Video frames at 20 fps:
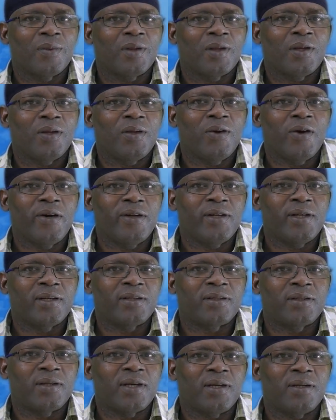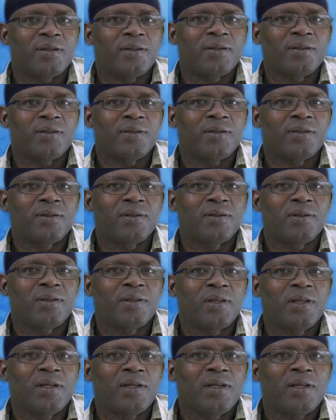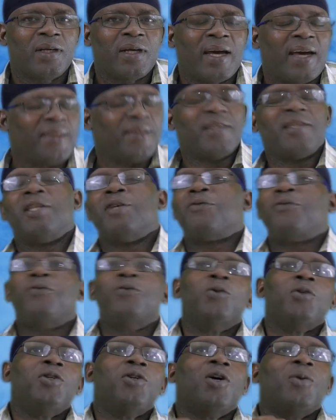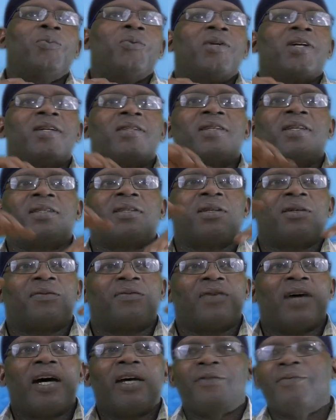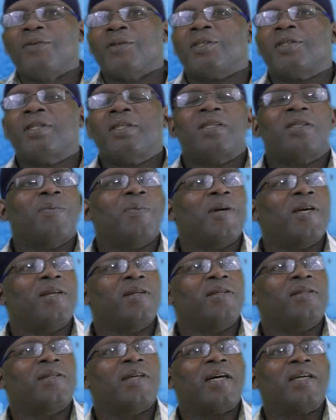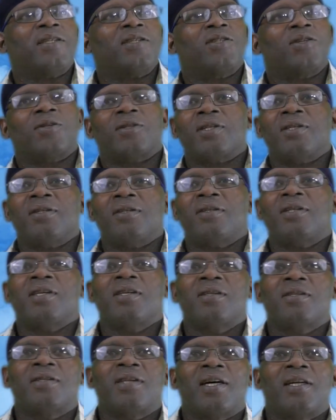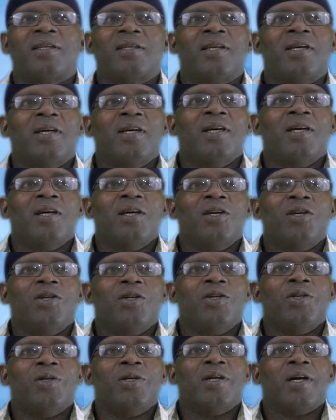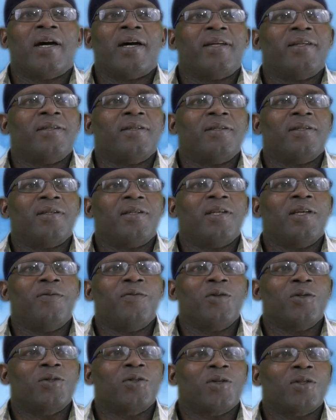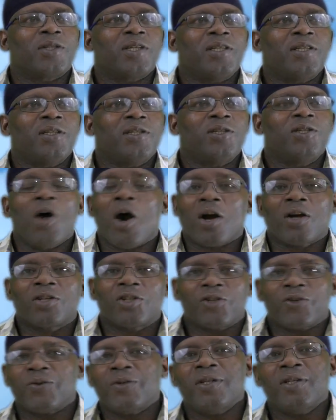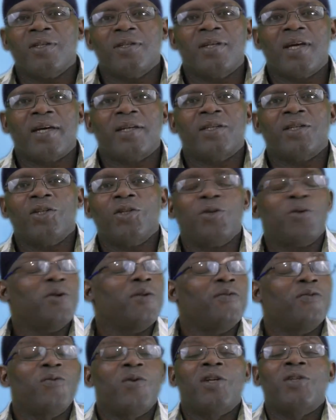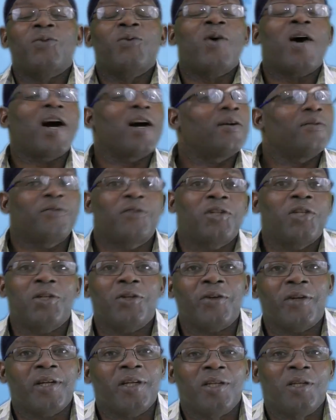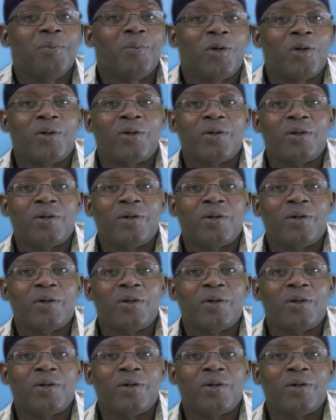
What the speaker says: You understand? And then they fool you up with a set of advertisement and certain things that, and give you certain doctrines that you don't even want to have children anymore.